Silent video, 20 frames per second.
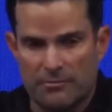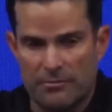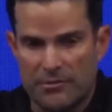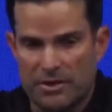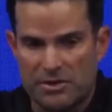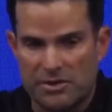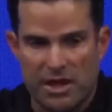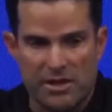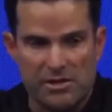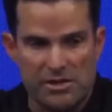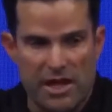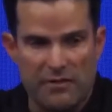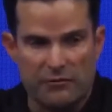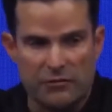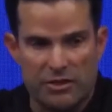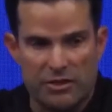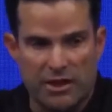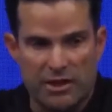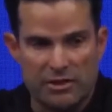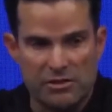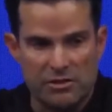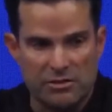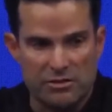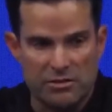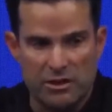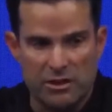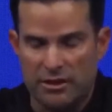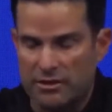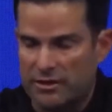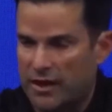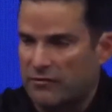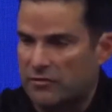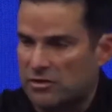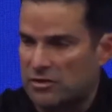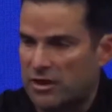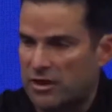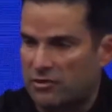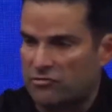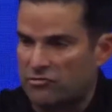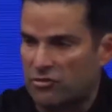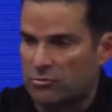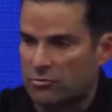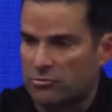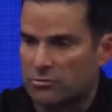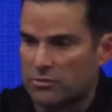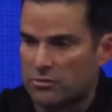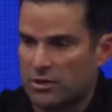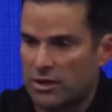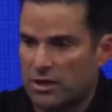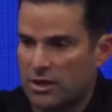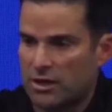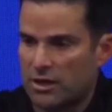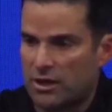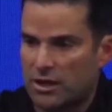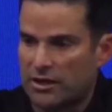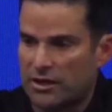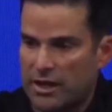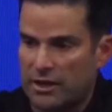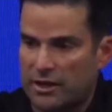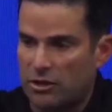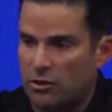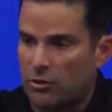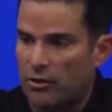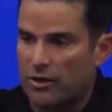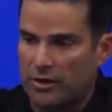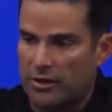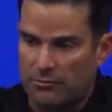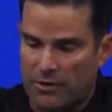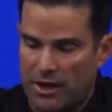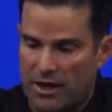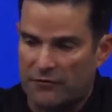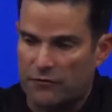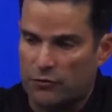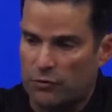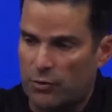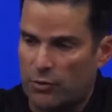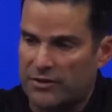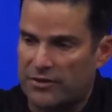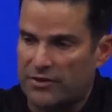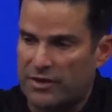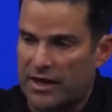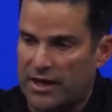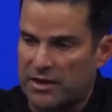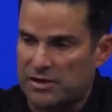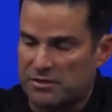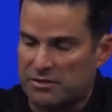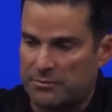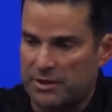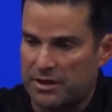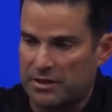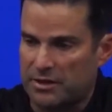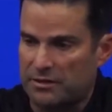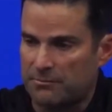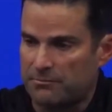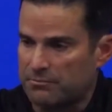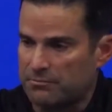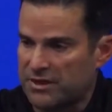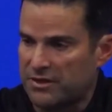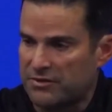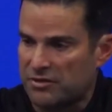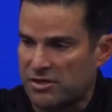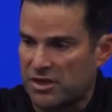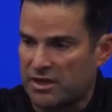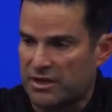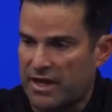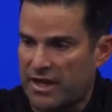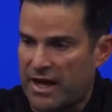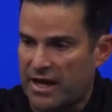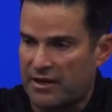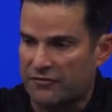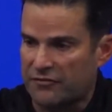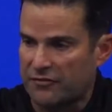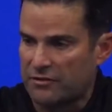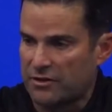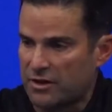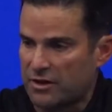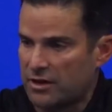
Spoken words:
is as advertised, gave us a lot of trouble getting going. I'm proud for the way the guys competed in the second half.